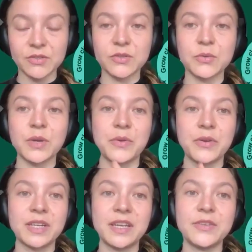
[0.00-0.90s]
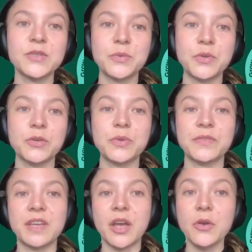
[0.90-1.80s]
So our clients work
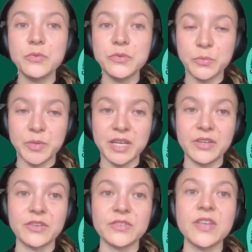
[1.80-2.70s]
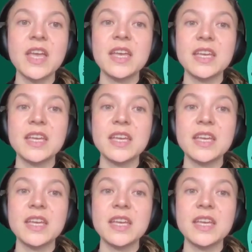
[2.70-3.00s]
with their own suppliers